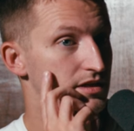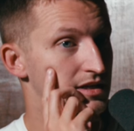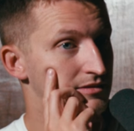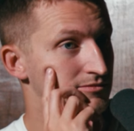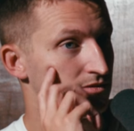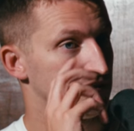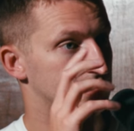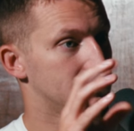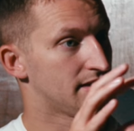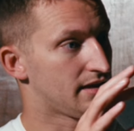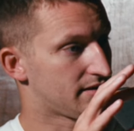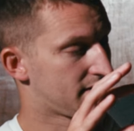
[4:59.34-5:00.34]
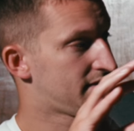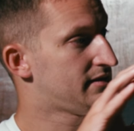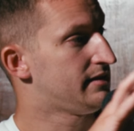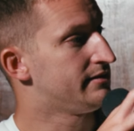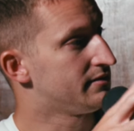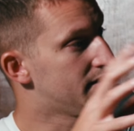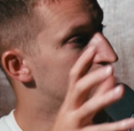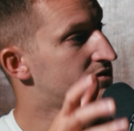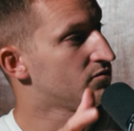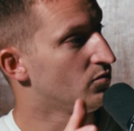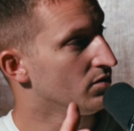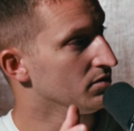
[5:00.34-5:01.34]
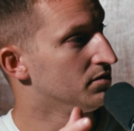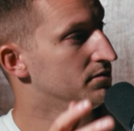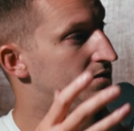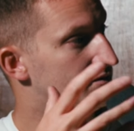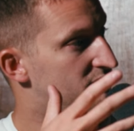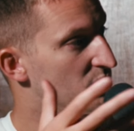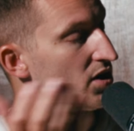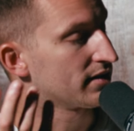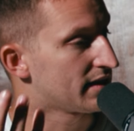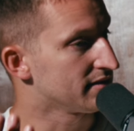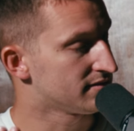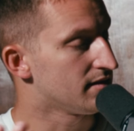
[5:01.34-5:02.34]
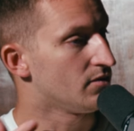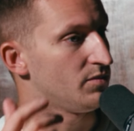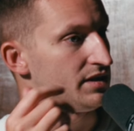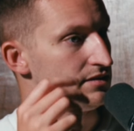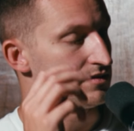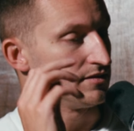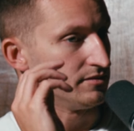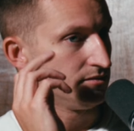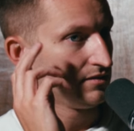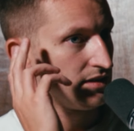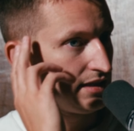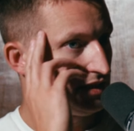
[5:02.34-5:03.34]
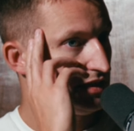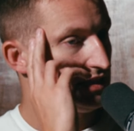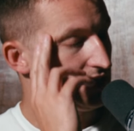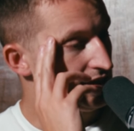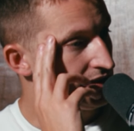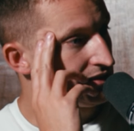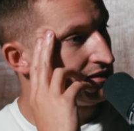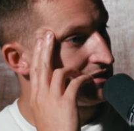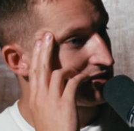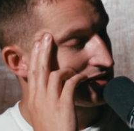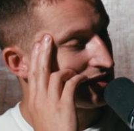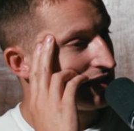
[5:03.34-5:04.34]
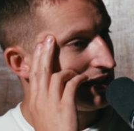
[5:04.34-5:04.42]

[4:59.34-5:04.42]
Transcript: and really like seeing this world of broadcast that we do is